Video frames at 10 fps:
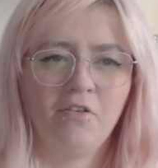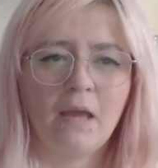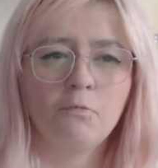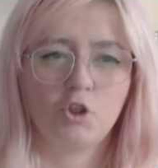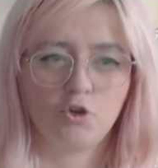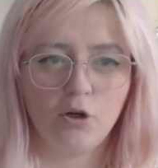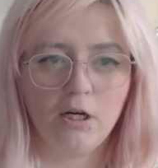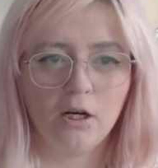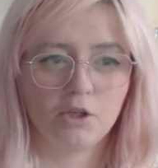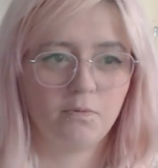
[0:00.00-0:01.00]
So if a game was
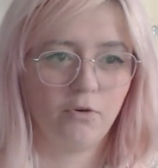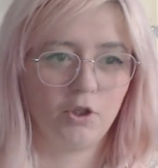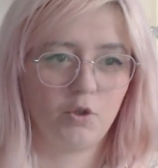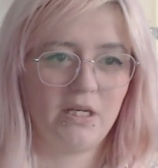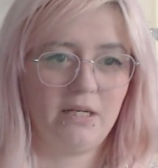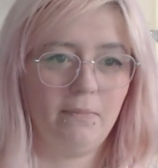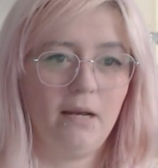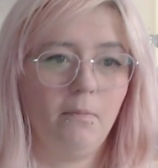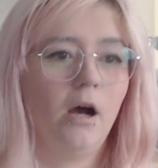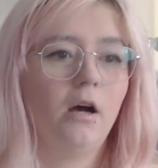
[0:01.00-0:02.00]
truly lost before the
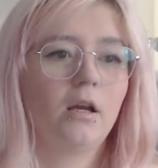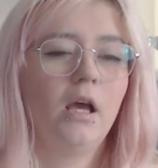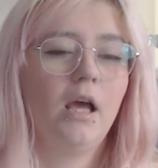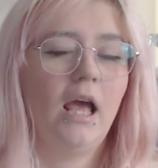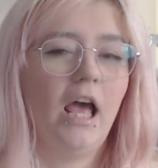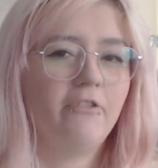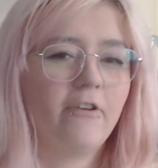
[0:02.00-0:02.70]
20-minute mark,